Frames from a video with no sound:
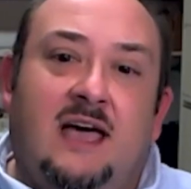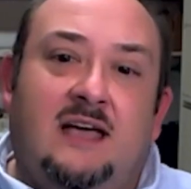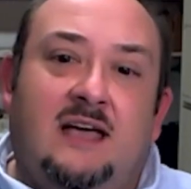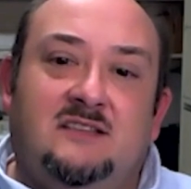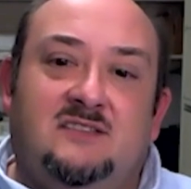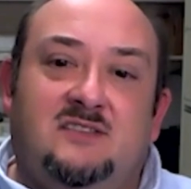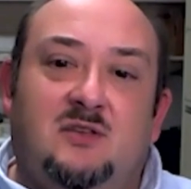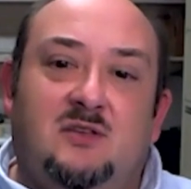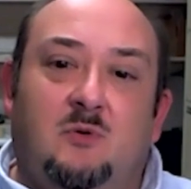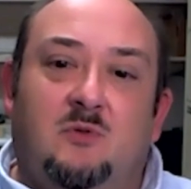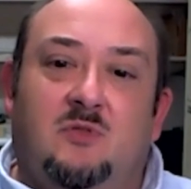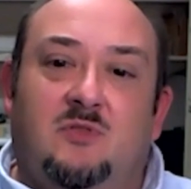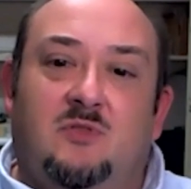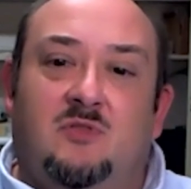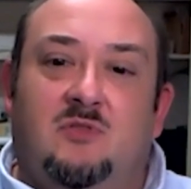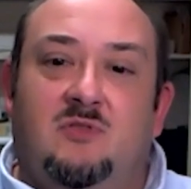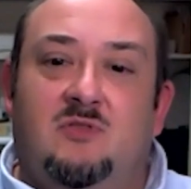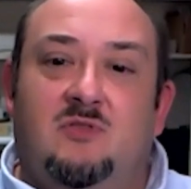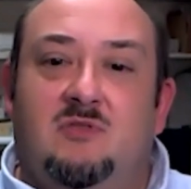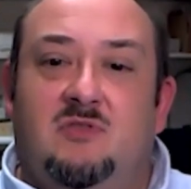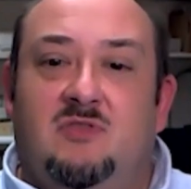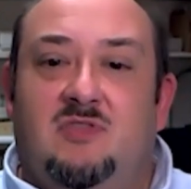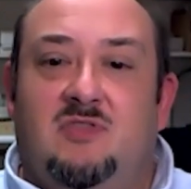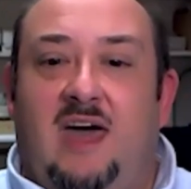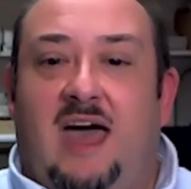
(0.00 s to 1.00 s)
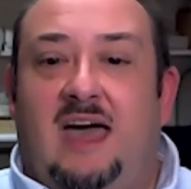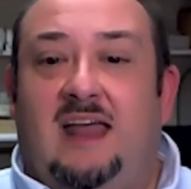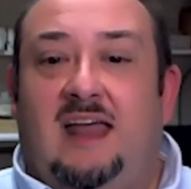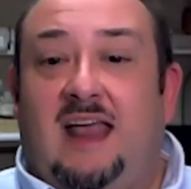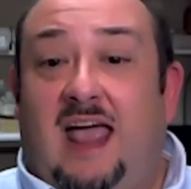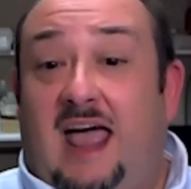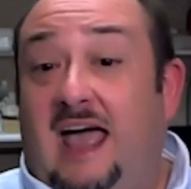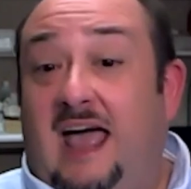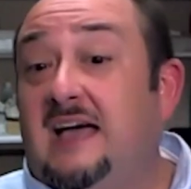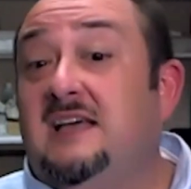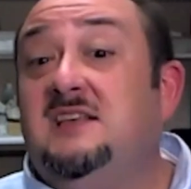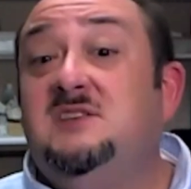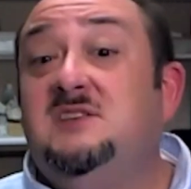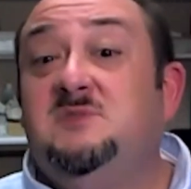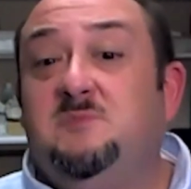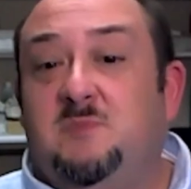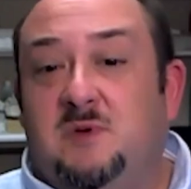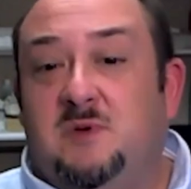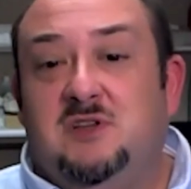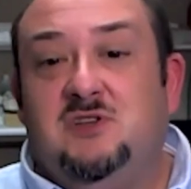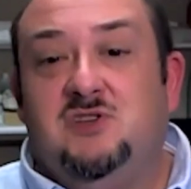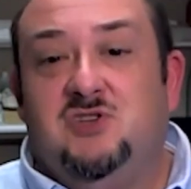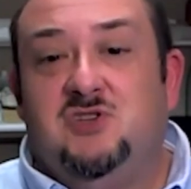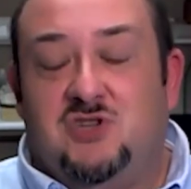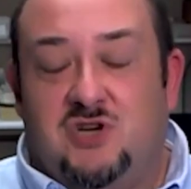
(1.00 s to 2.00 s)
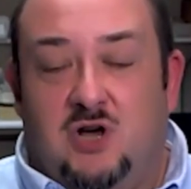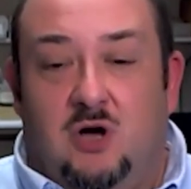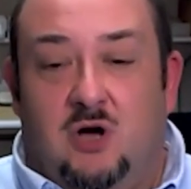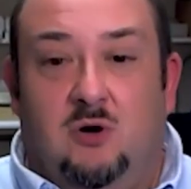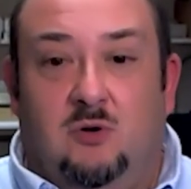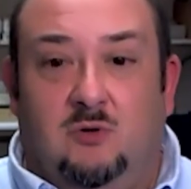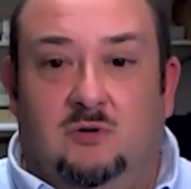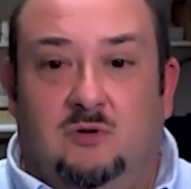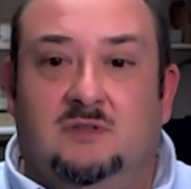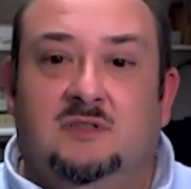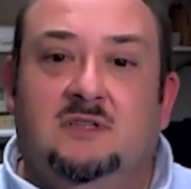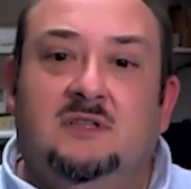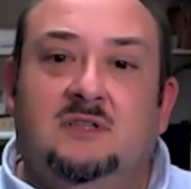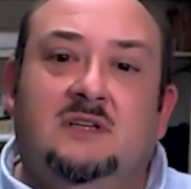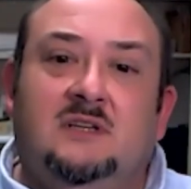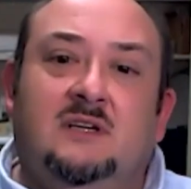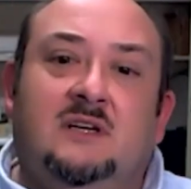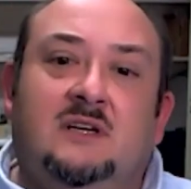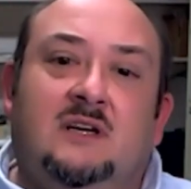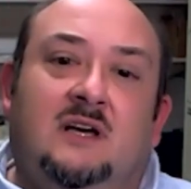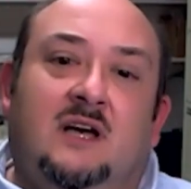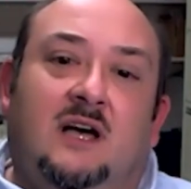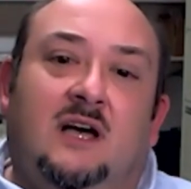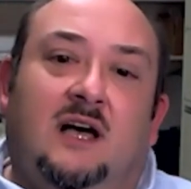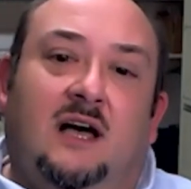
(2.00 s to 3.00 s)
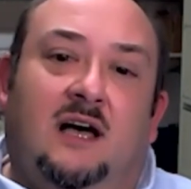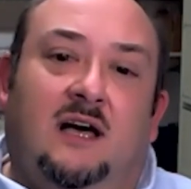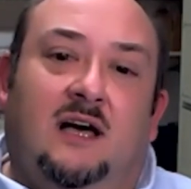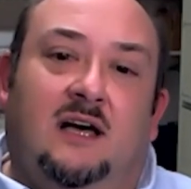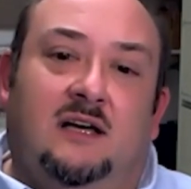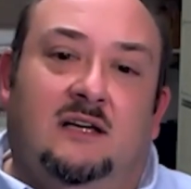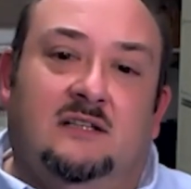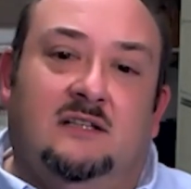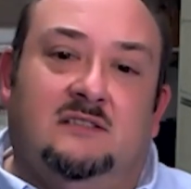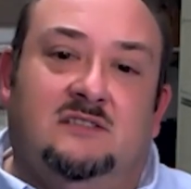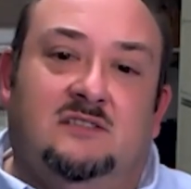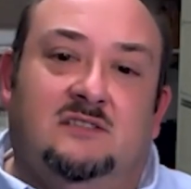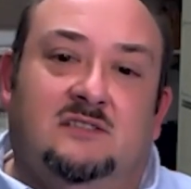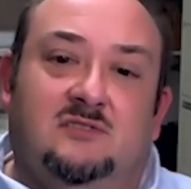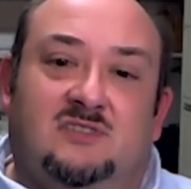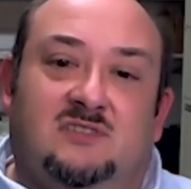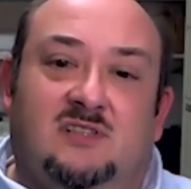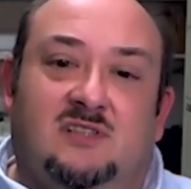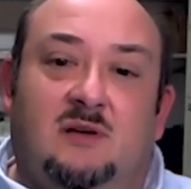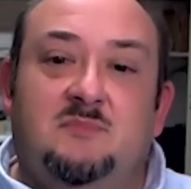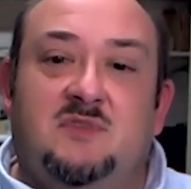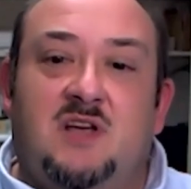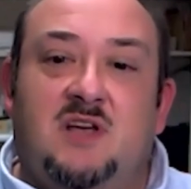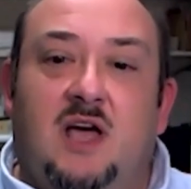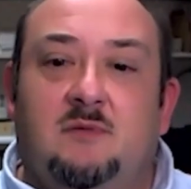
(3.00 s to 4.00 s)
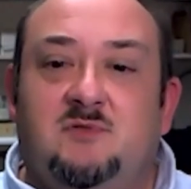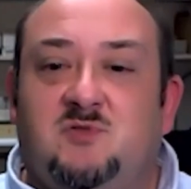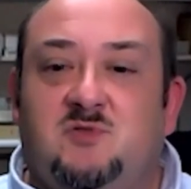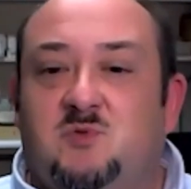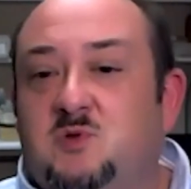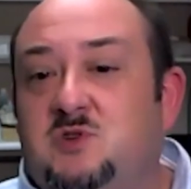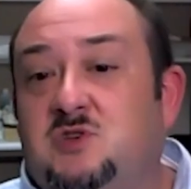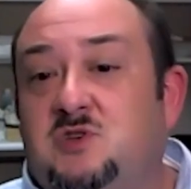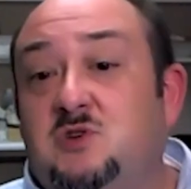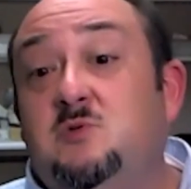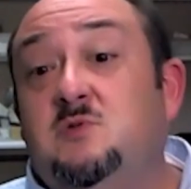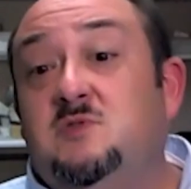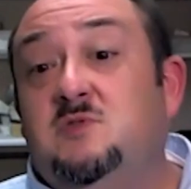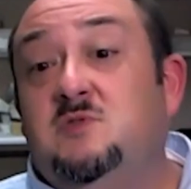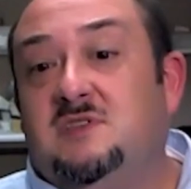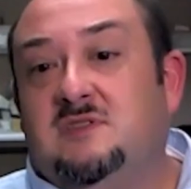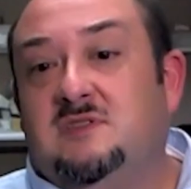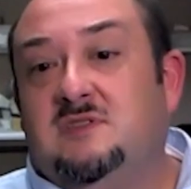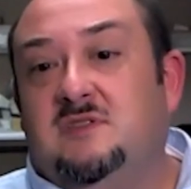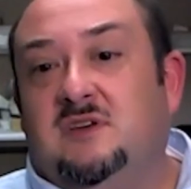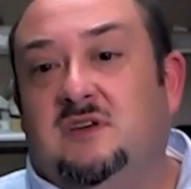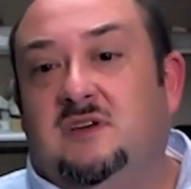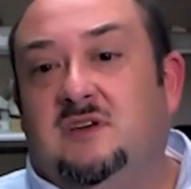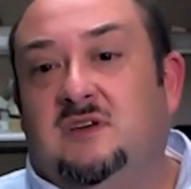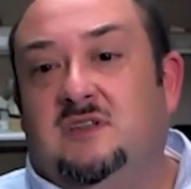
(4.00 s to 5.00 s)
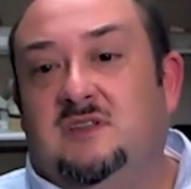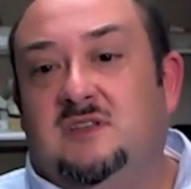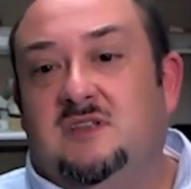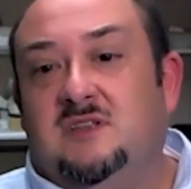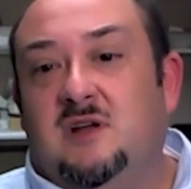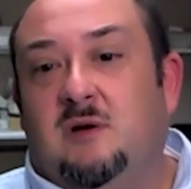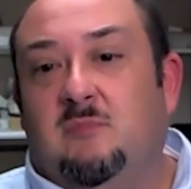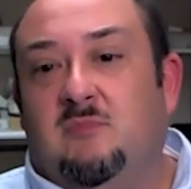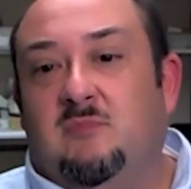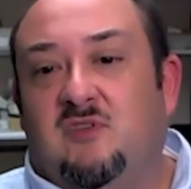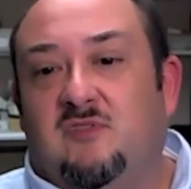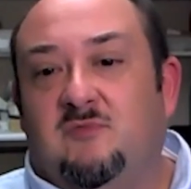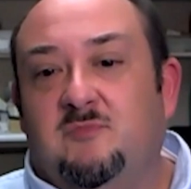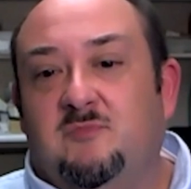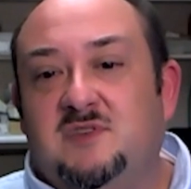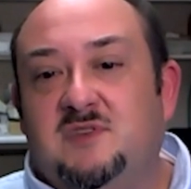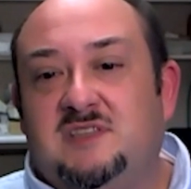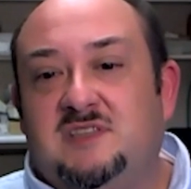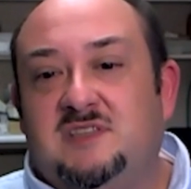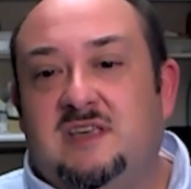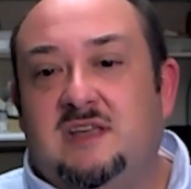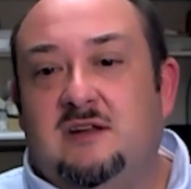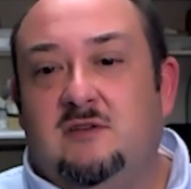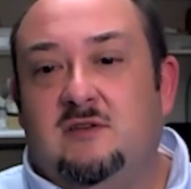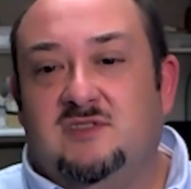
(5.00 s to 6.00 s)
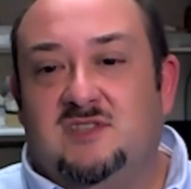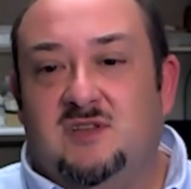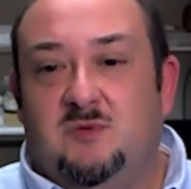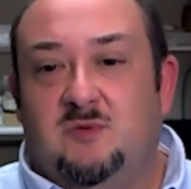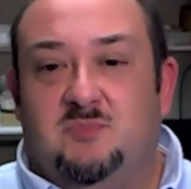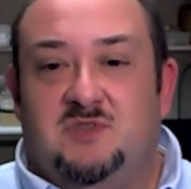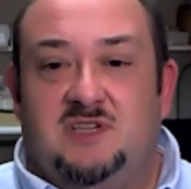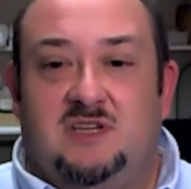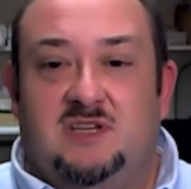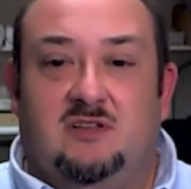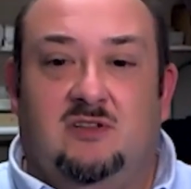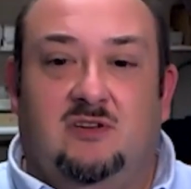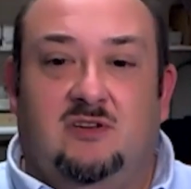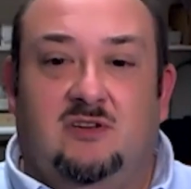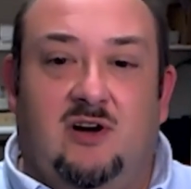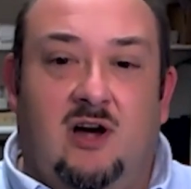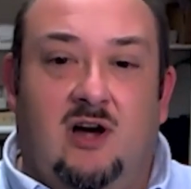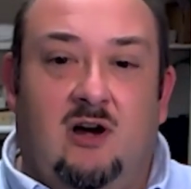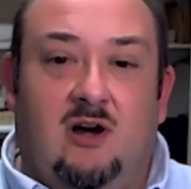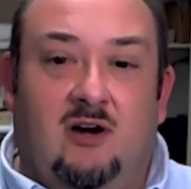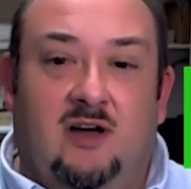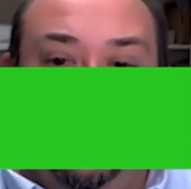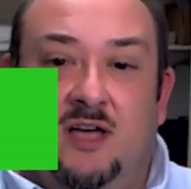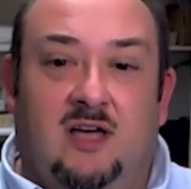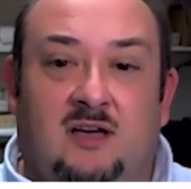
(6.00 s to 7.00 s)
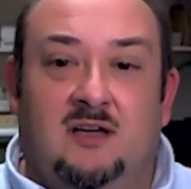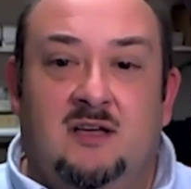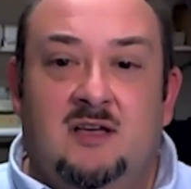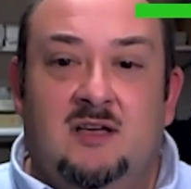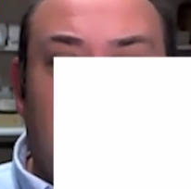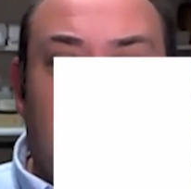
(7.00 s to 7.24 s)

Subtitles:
And so that has been shown to sometimes reduce the number of mosquitoes in a particular area.